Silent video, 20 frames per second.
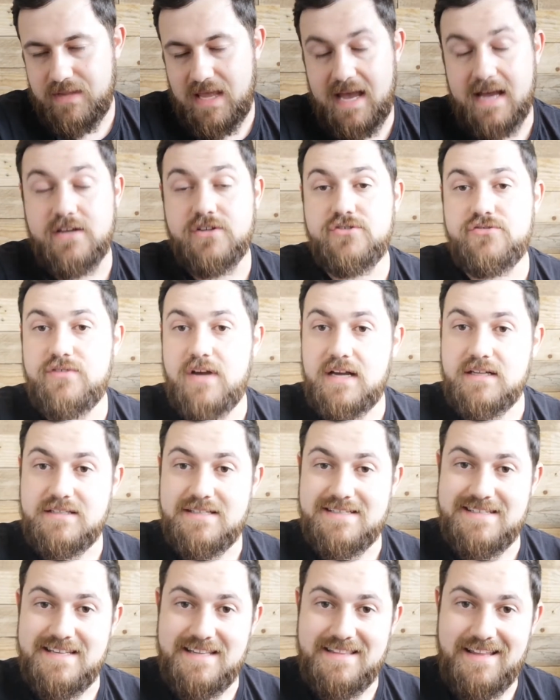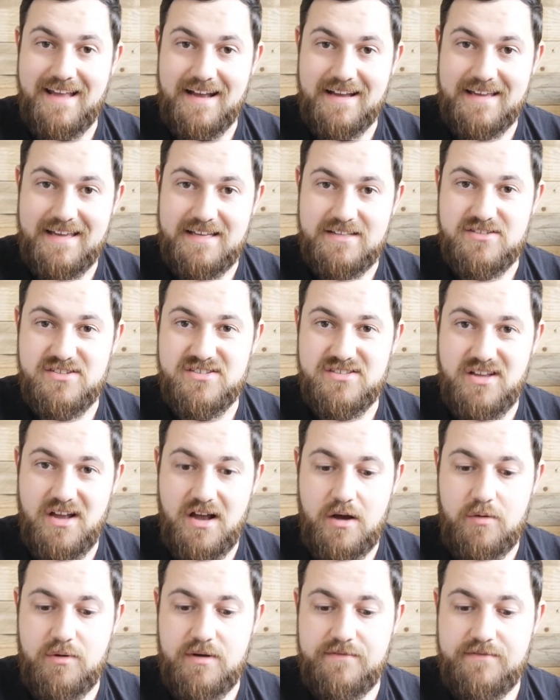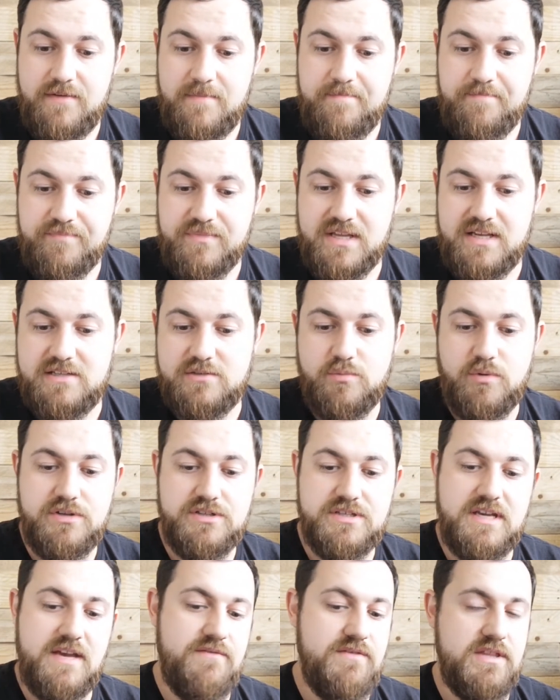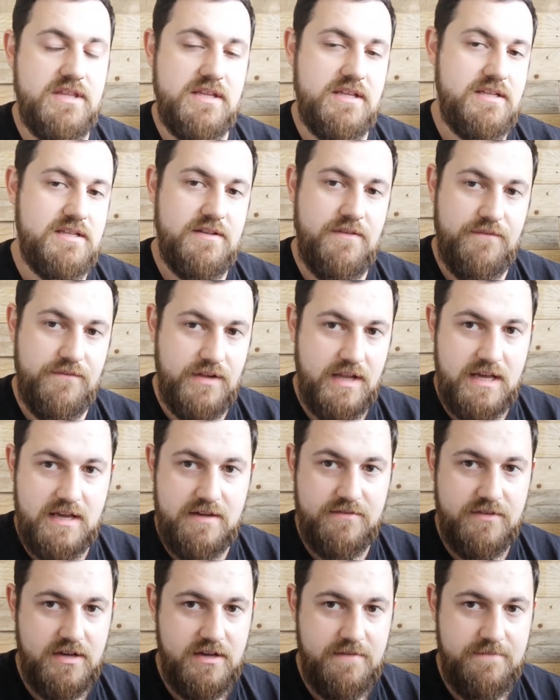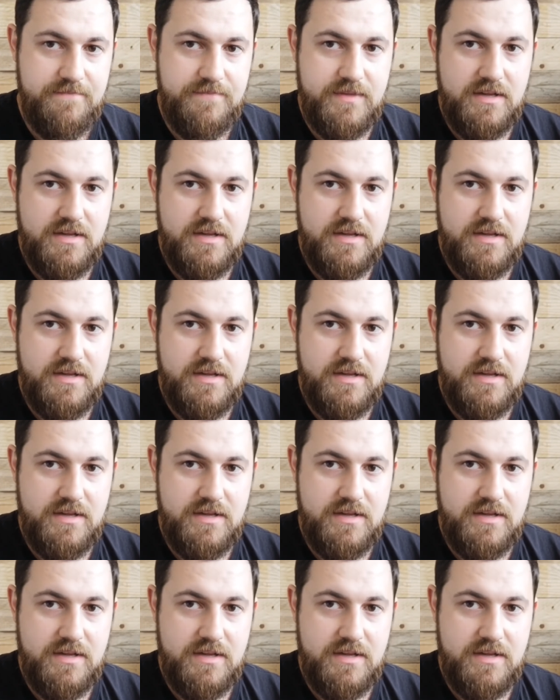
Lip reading: extract is in that kit to start with is what's giving it the flavour.